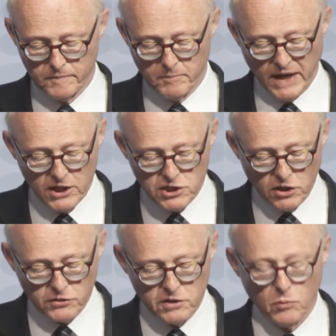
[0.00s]
Many
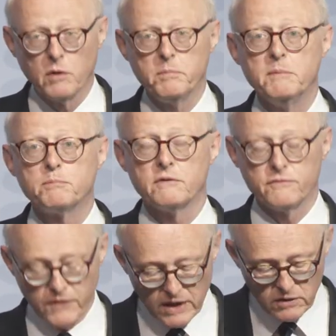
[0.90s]
children will be
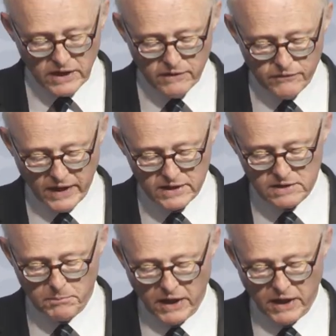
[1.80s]
profoundly affected